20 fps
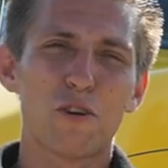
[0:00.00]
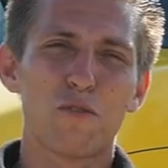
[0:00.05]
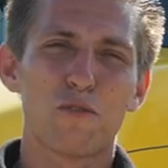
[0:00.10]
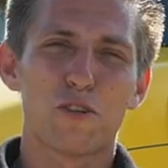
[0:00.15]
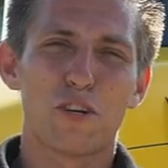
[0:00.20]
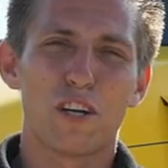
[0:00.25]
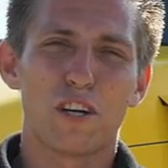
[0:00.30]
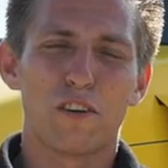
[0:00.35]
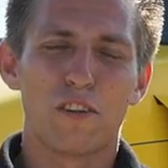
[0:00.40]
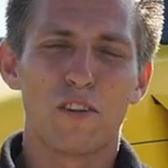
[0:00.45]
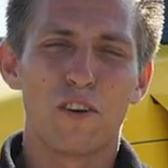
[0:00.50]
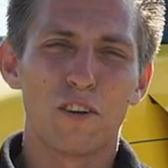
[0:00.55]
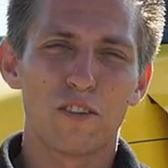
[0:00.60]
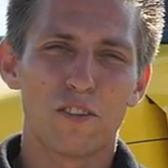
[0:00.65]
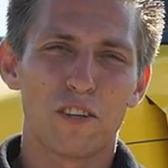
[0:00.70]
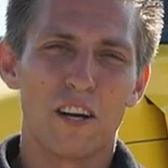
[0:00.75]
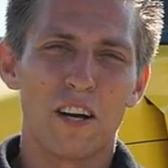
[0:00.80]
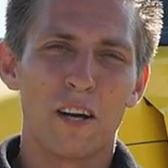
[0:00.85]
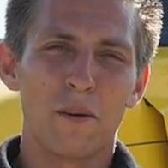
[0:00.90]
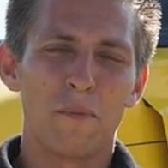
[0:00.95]
drove truck a long
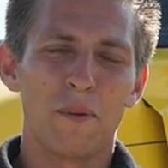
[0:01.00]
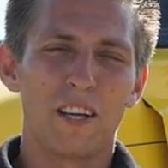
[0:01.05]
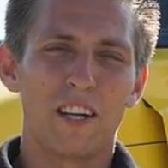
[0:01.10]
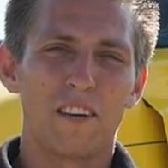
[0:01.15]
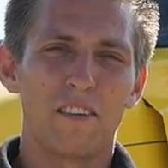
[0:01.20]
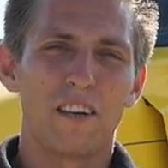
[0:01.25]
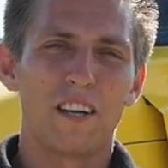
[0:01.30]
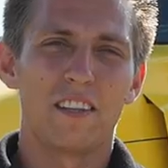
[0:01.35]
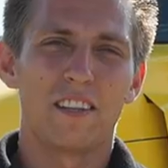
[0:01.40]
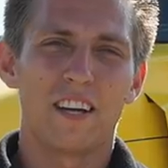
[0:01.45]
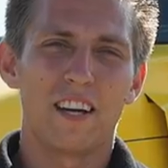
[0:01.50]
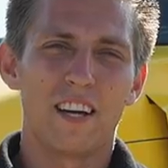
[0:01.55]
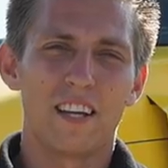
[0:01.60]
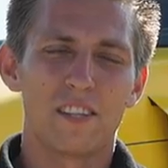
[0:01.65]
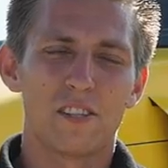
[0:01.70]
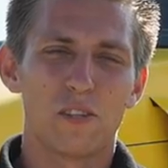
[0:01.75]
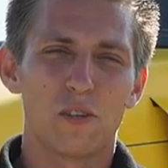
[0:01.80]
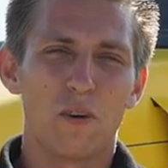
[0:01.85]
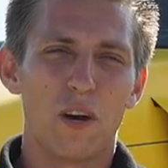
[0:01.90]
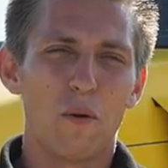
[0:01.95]
time and like
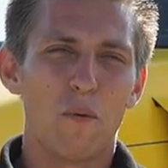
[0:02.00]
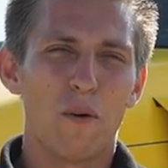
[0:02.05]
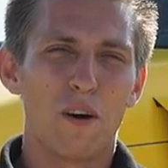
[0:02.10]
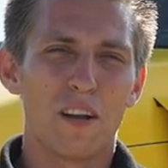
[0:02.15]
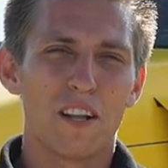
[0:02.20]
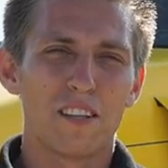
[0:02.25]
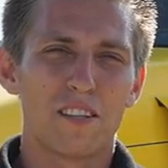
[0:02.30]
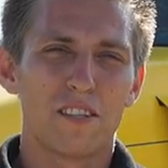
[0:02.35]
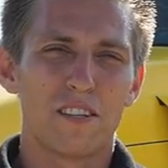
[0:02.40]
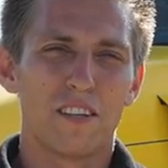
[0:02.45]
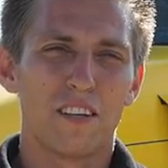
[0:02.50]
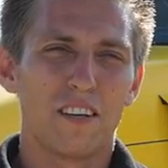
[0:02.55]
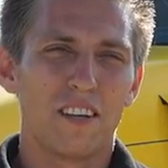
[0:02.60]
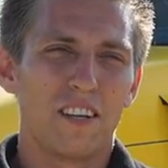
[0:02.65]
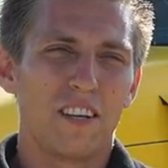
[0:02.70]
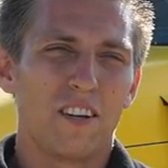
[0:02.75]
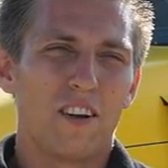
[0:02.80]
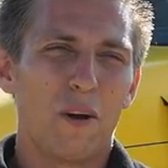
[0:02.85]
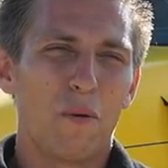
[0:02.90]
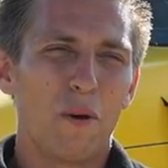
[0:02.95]
that, so I wanted
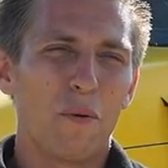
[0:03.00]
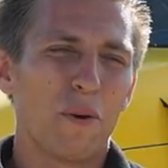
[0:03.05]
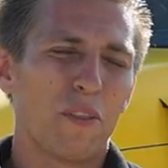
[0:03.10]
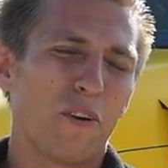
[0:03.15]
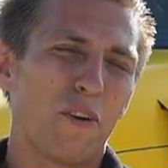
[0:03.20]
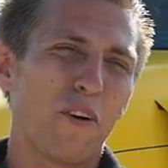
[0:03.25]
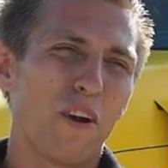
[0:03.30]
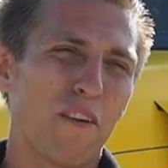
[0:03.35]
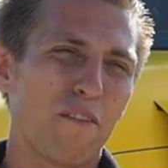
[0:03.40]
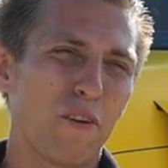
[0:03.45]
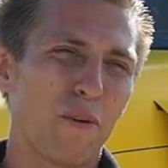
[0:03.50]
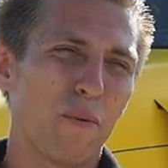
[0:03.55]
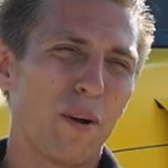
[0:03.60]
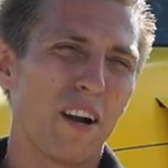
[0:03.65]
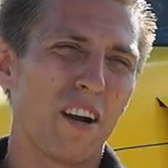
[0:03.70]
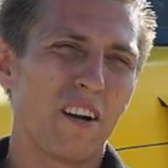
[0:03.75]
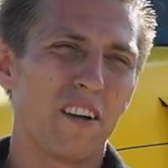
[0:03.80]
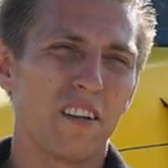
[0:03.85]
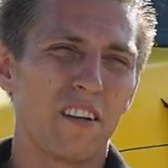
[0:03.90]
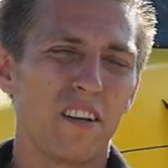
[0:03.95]
to, you know, I went with her
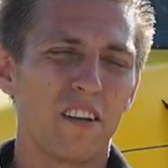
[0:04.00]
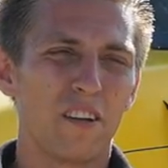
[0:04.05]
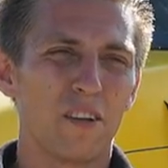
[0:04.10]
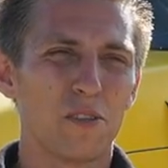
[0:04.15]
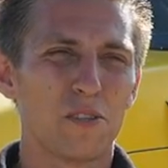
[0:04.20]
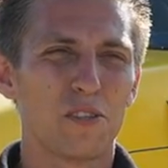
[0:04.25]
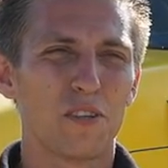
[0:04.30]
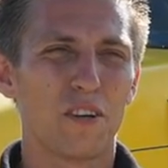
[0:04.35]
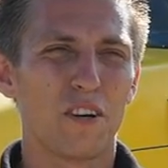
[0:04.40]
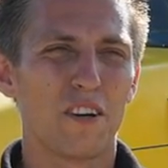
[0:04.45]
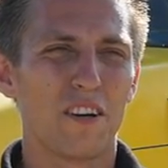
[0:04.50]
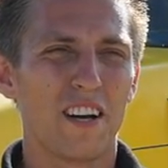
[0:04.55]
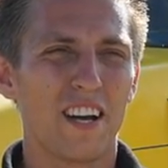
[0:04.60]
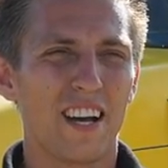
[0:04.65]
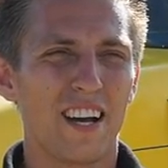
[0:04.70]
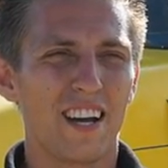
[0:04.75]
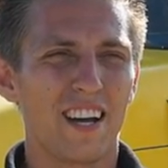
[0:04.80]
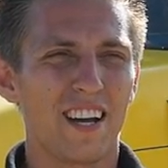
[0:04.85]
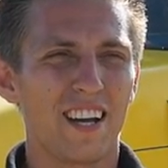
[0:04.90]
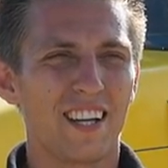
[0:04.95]
everywhere, you know, so
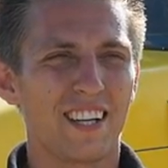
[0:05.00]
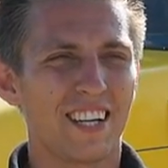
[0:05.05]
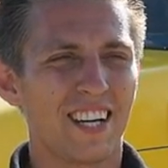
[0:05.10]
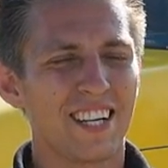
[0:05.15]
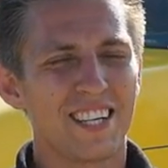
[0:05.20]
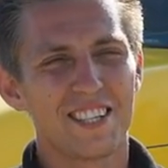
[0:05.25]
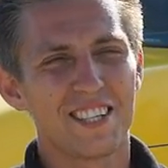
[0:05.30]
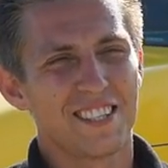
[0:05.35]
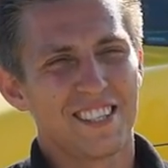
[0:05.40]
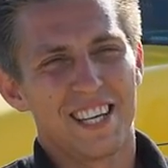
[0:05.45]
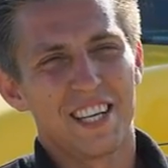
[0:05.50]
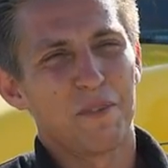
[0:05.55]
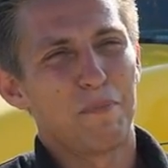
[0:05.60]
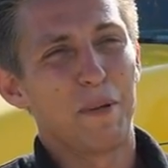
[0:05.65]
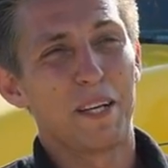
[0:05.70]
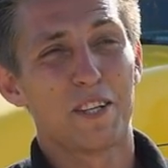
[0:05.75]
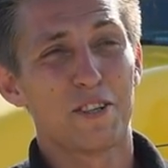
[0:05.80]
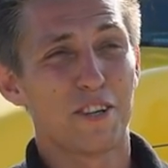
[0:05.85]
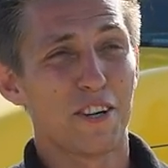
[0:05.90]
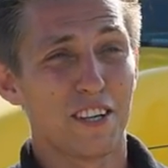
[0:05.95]
I kind of just like
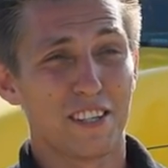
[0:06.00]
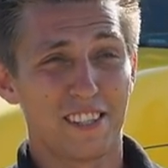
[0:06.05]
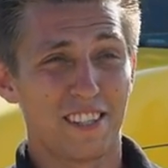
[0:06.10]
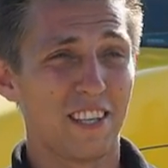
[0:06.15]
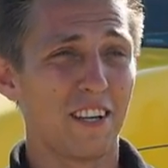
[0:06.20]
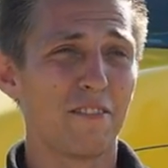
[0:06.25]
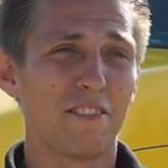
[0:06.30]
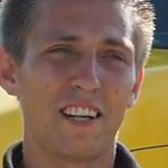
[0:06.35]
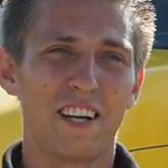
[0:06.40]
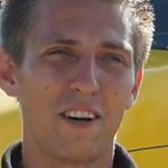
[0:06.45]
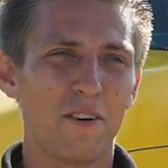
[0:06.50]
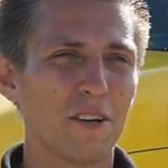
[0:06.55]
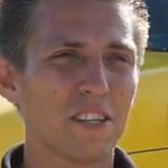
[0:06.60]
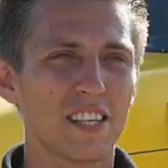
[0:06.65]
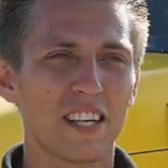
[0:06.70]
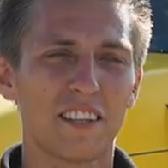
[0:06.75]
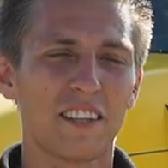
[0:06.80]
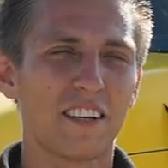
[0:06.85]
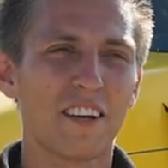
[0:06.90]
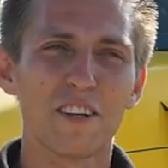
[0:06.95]
big trucks, loved it. I always
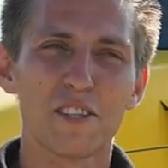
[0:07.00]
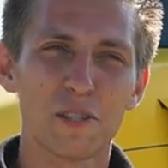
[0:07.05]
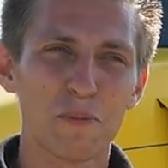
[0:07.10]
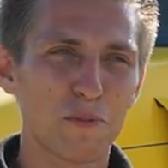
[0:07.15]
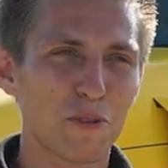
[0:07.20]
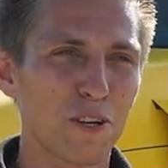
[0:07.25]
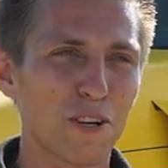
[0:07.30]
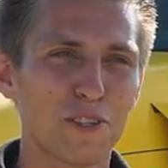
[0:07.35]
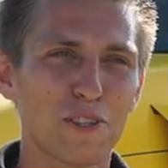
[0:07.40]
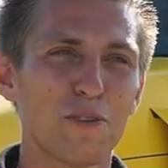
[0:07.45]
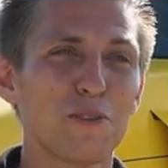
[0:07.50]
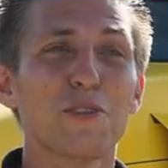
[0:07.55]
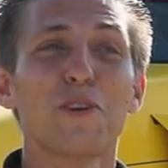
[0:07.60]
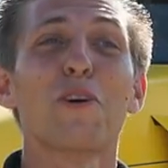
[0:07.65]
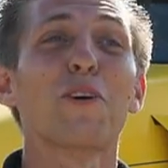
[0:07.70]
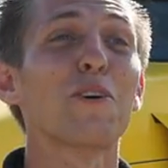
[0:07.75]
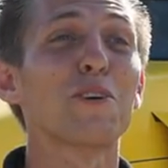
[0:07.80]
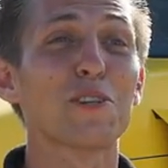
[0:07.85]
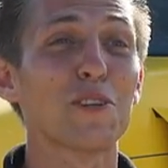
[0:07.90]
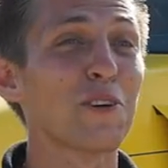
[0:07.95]
liked the custom trucks, so I was
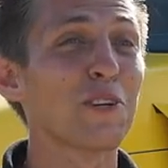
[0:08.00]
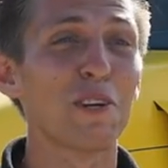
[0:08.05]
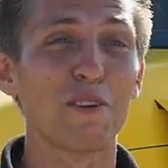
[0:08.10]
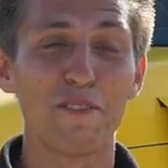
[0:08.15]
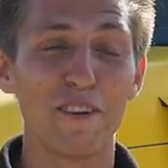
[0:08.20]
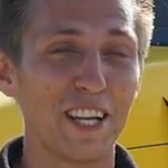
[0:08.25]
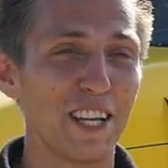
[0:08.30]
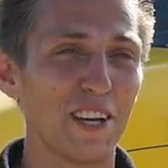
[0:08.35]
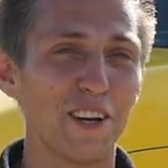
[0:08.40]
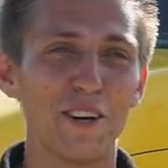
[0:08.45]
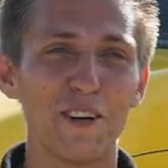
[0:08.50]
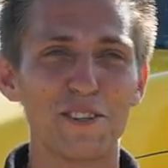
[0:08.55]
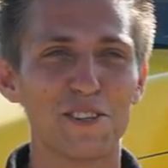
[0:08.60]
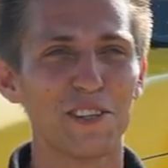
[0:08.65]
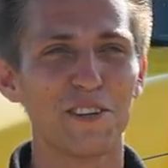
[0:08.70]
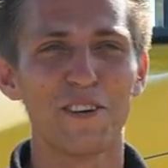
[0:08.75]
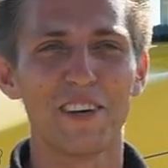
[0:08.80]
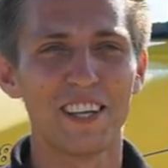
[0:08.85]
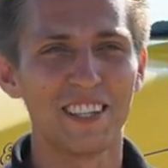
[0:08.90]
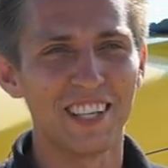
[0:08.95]
always on your videos
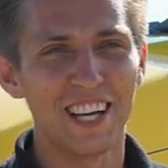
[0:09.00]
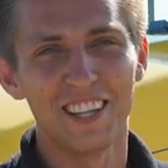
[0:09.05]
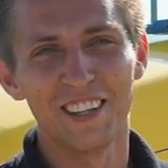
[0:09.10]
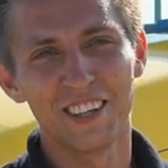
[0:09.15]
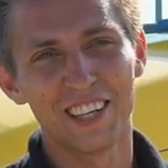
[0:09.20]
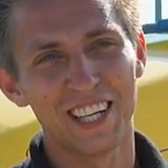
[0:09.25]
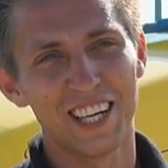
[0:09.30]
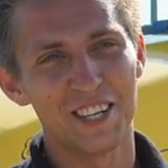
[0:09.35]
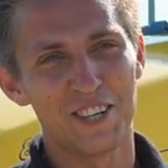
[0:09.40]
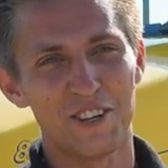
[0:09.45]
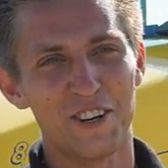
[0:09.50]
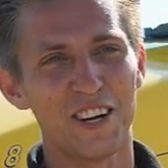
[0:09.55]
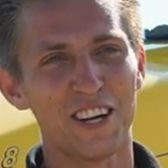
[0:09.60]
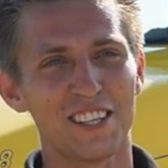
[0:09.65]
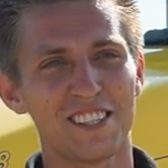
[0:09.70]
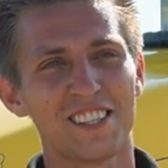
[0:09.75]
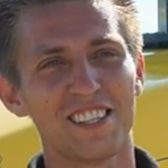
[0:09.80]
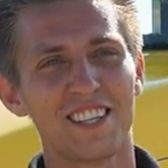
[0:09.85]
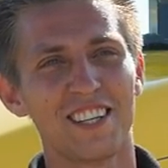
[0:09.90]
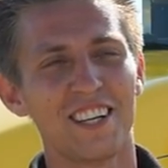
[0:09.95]
and everything like that, looking at
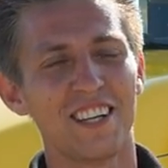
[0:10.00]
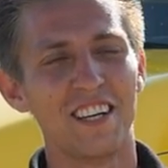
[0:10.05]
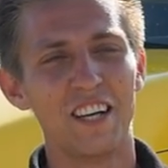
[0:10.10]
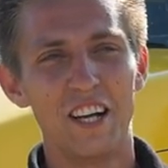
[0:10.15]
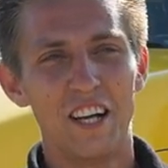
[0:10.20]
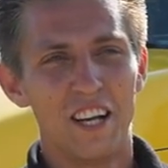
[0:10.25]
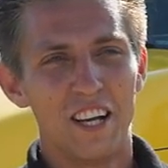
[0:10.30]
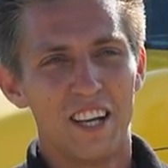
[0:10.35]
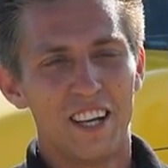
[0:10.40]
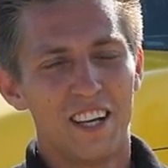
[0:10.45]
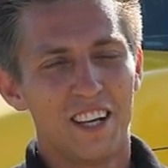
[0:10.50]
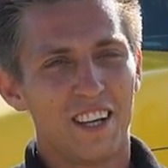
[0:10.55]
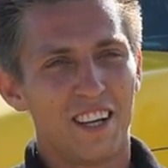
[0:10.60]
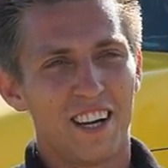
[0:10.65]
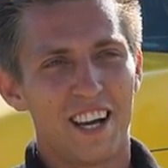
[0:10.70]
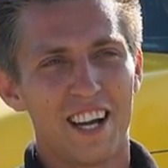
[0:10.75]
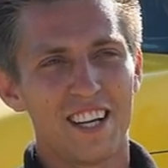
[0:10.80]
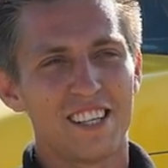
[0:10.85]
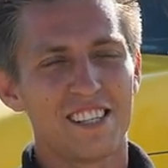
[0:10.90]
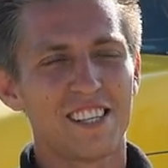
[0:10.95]
trucks, and
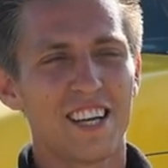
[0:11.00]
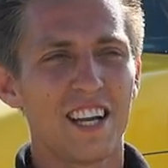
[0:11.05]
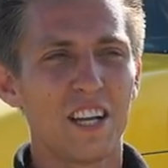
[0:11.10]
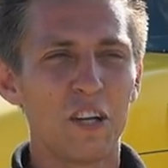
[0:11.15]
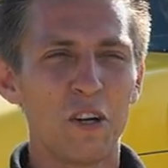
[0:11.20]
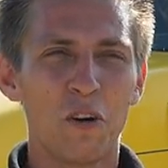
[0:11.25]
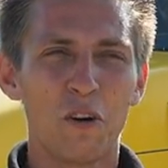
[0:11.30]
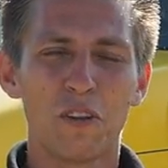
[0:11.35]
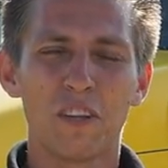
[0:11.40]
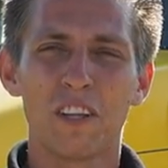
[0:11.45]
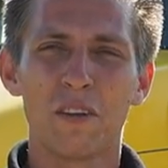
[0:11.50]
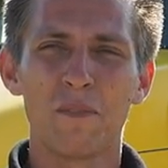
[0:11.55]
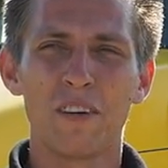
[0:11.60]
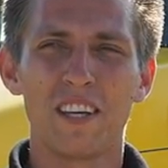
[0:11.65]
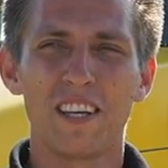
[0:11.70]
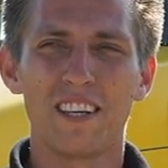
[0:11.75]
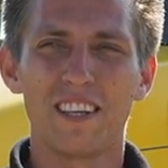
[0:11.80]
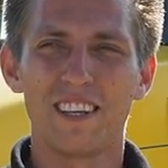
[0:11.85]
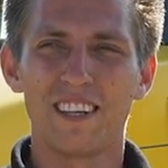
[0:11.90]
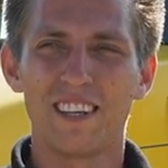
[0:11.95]
then I decided, you know, let
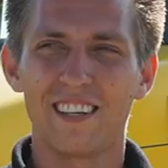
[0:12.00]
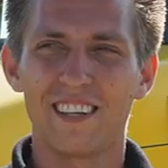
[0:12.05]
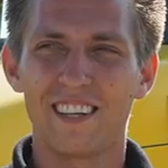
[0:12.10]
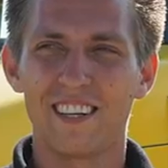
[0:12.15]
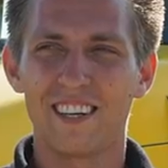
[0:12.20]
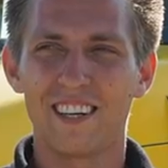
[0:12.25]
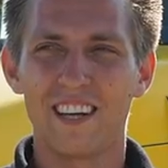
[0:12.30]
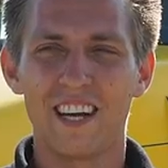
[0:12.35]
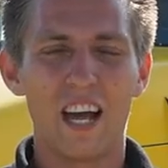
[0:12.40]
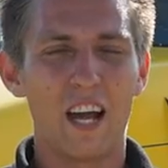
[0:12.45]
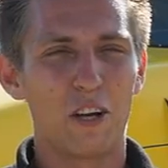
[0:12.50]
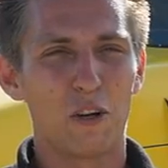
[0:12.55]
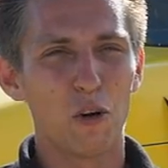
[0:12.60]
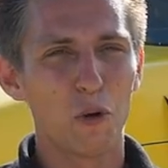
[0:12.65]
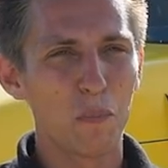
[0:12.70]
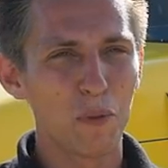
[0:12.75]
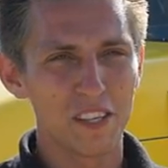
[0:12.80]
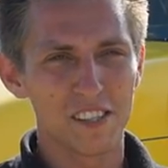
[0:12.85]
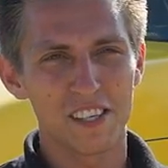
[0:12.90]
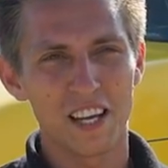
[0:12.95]
me, I grew
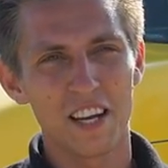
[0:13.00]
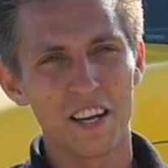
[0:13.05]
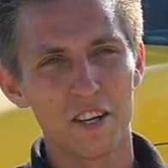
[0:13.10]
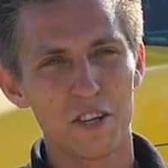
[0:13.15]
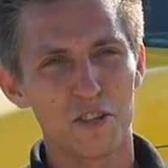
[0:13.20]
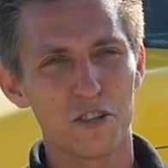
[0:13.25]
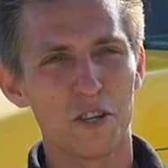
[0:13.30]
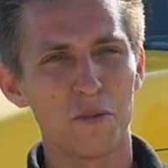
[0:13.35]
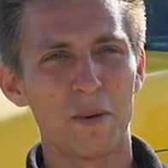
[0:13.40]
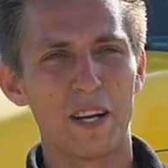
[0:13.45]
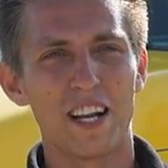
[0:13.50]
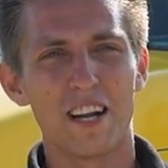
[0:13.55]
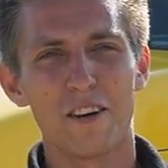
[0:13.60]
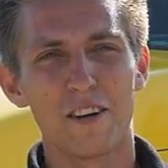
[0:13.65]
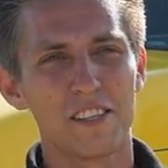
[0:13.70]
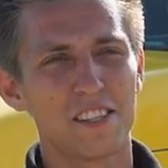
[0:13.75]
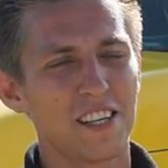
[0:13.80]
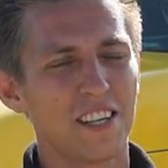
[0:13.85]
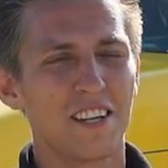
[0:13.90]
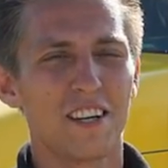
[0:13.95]
up in the sign industry, my dad
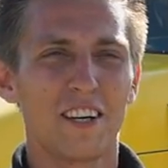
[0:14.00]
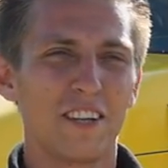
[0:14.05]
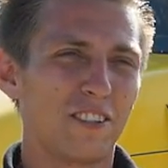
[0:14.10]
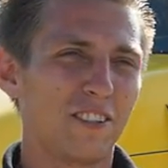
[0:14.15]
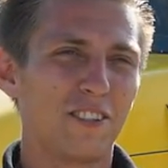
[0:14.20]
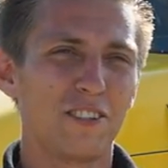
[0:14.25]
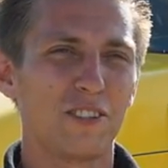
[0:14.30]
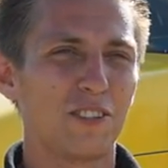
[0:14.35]
always said, oh,